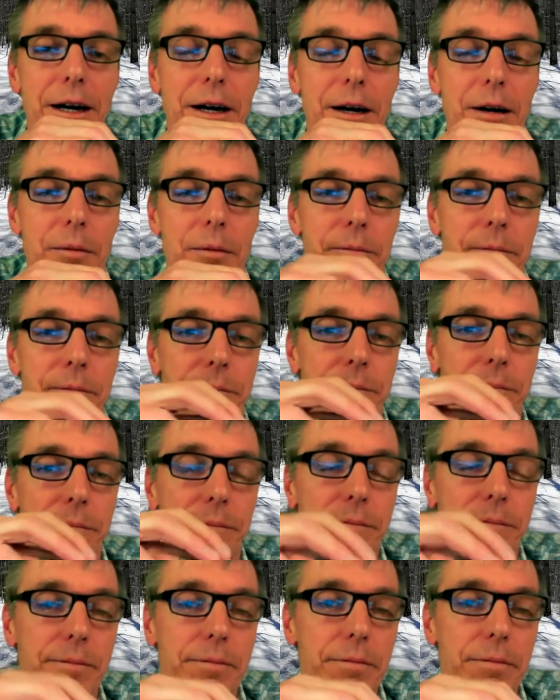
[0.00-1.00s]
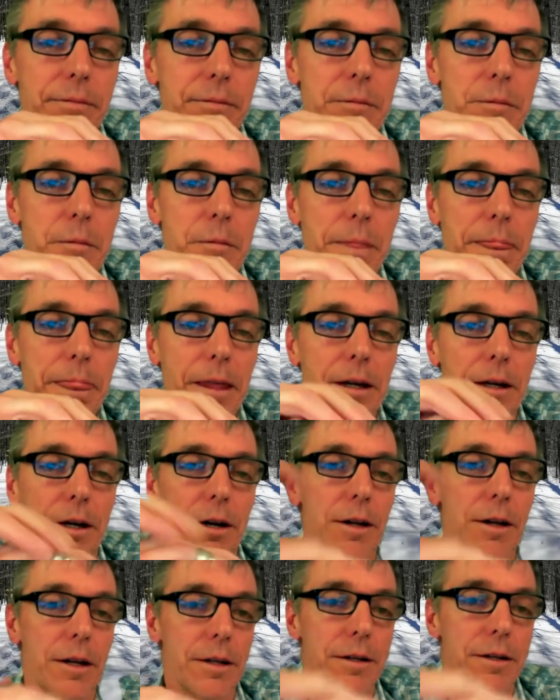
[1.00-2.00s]
um,
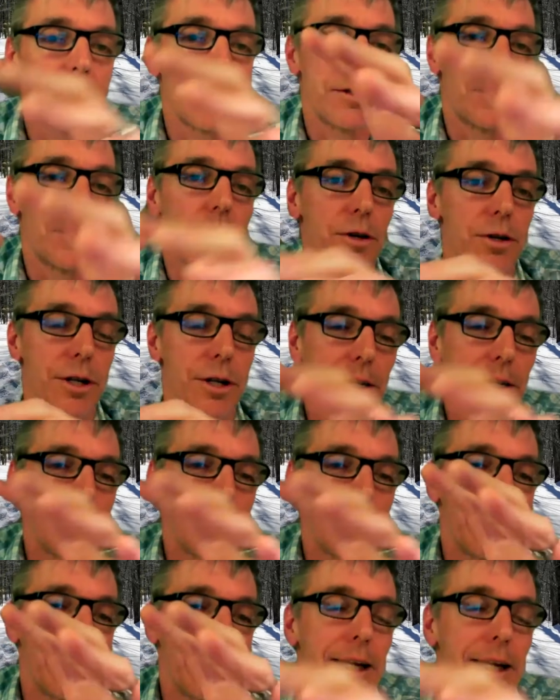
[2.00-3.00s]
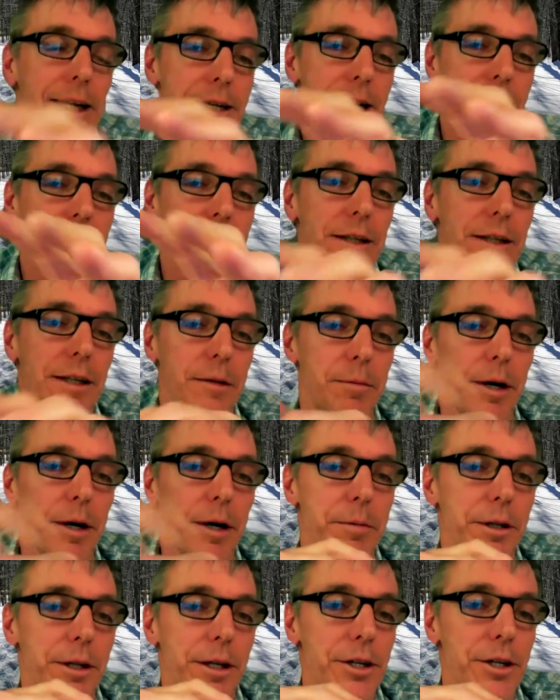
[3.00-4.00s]
you know that shows you, you can get these isolated
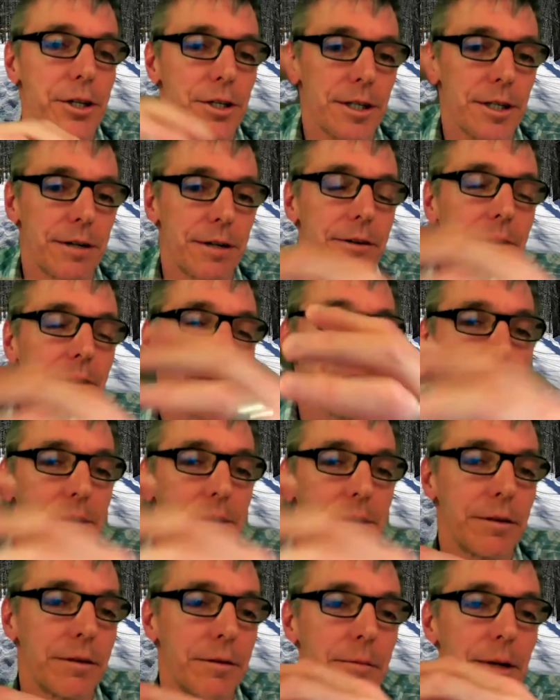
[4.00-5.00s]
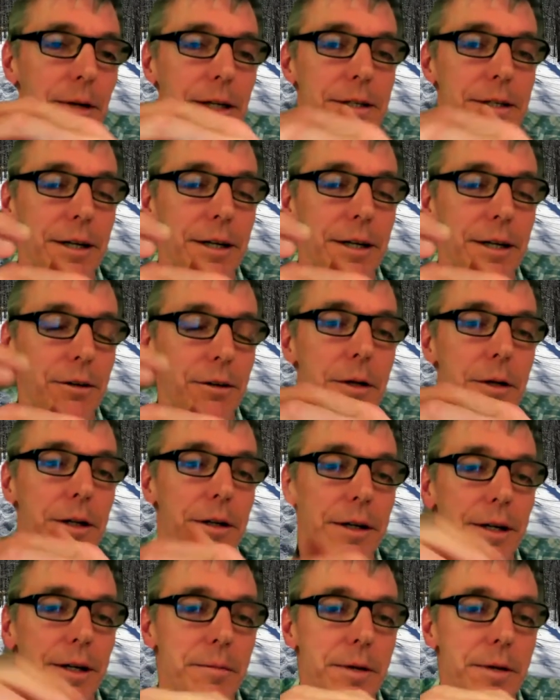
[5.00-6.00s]
populations if there isn't mixing or the
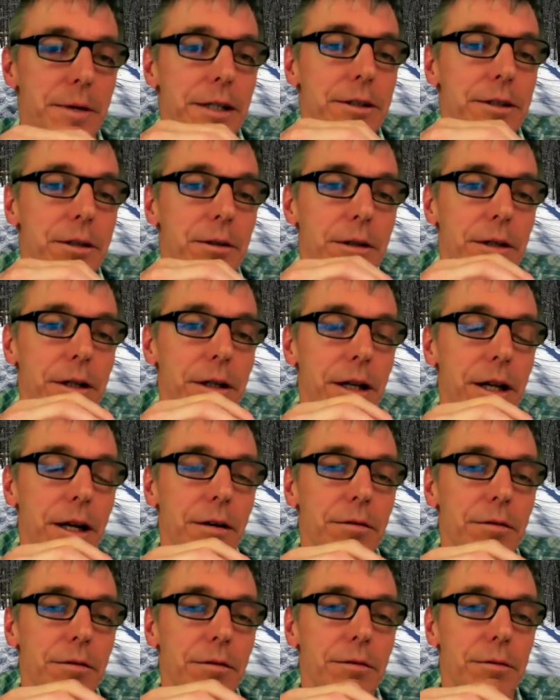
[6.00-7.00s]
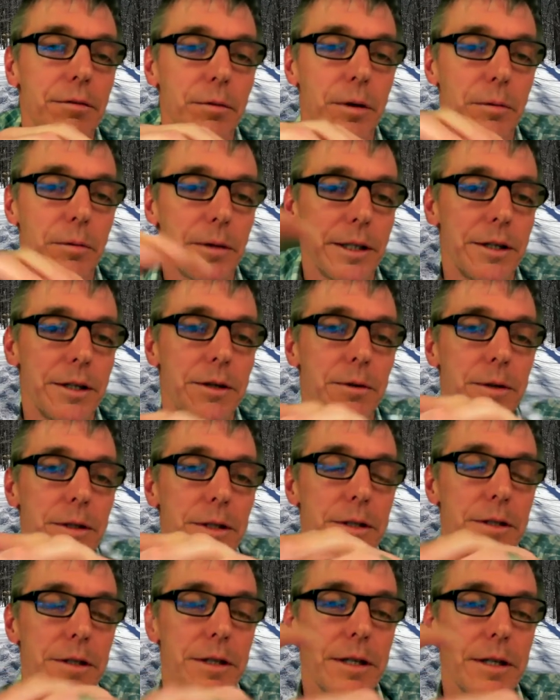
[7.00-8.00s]
ability to mix. So a lot of what we do
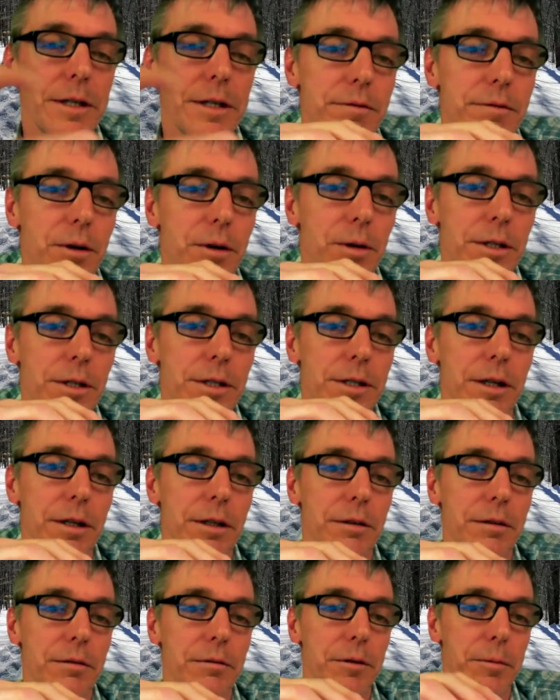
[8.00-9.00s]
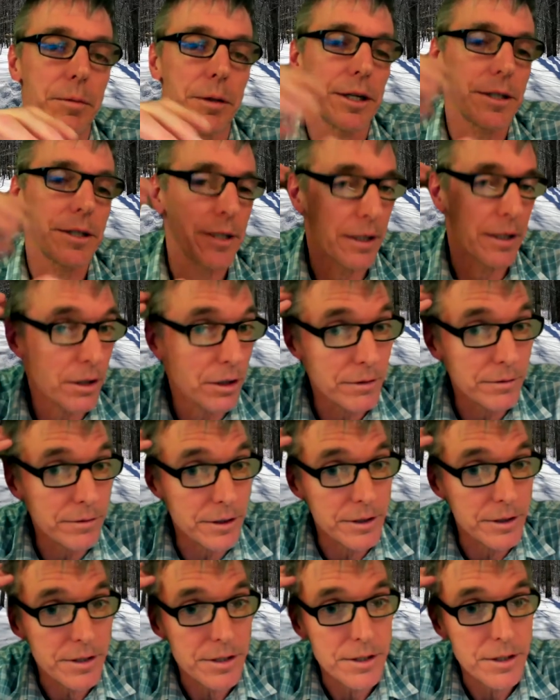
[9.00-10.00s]
is is focus on replacing
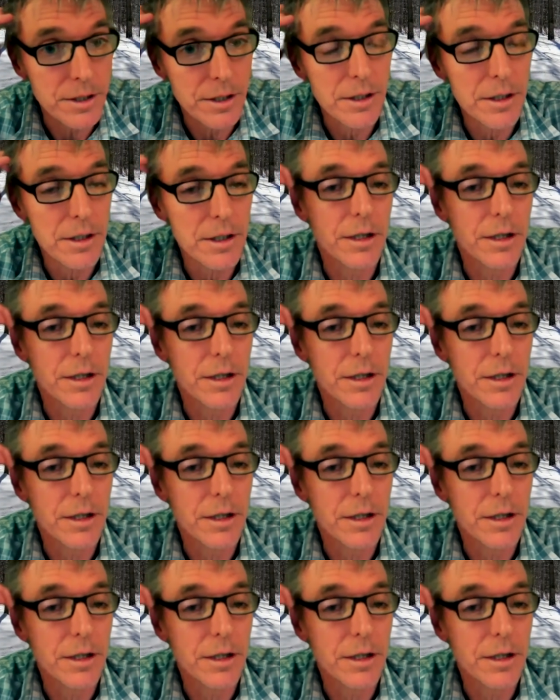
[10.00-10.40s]
culverts